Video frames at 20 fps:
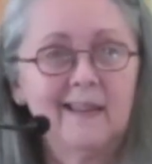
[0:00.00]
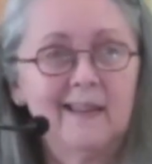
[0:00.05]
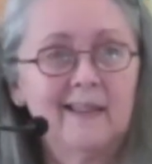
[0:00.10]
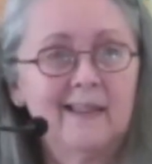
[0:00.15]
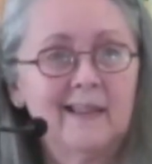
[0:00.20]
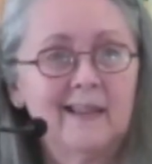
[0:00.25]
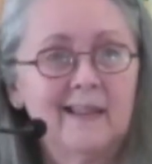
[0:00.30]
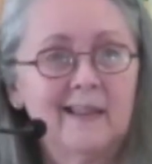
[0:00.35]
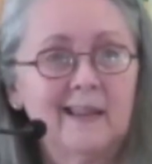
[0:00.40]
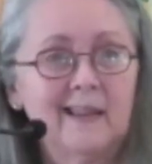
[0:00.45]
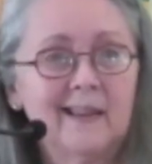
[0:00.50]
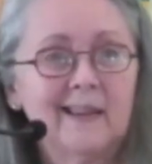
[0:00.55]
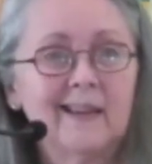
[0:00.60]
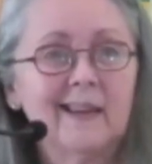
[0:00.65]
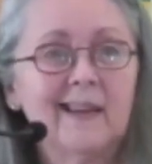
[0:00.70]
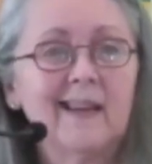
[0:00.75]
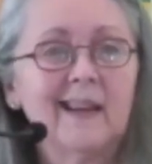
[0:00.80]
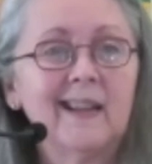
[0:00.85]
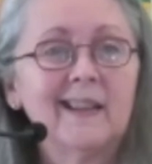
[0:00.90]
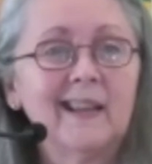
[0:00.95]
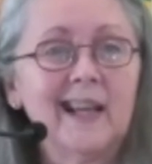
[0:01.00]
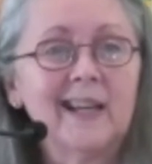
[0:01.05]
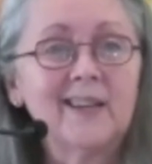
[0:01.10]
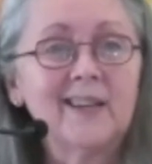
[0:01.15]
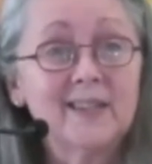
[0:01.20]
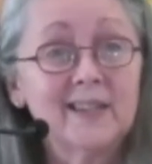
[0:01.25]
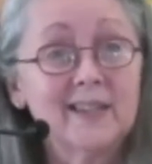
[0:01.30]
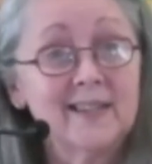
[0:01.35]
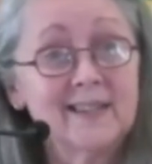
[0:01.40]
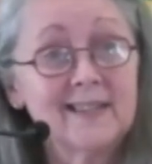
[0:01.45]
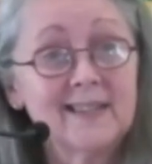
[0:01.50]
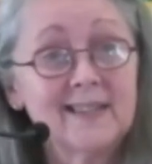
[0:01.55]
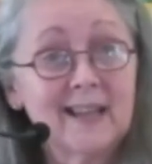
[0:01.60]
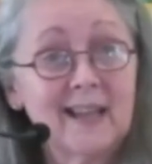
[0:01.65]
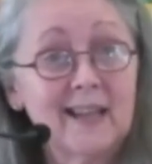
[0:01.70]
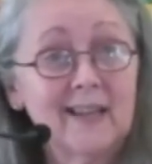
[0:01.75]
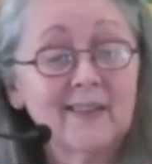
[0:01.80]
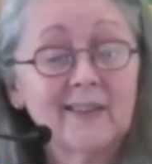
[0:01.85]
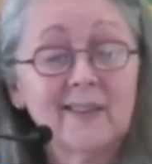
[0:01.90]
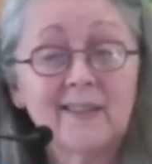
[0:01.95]
the election
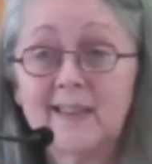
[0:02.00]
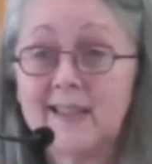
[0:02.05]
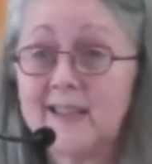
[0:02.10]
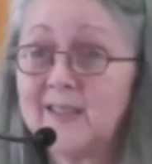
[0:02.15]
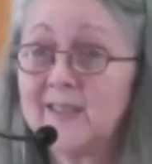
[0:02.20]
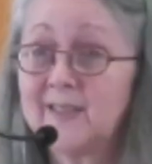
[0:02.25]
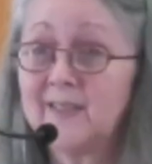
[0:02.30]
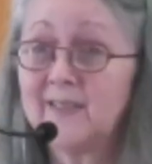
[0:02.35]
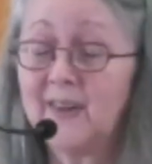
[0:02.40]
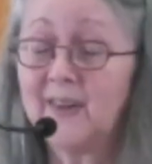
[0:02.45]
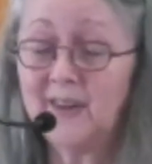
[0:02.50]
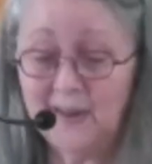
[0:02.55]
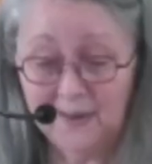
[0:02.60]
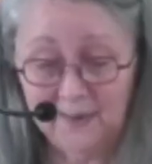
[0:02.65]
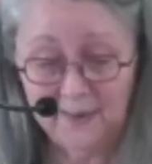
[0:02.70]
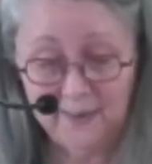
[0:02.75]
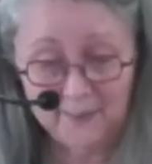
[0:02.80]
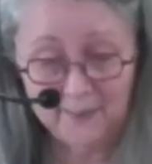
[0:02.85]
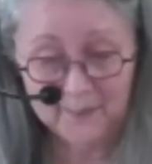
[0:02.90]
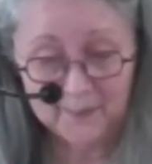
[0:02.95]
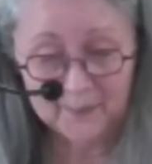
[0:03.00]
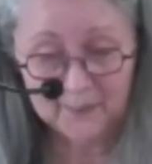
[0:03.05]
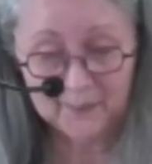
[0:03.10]
cycle this fall.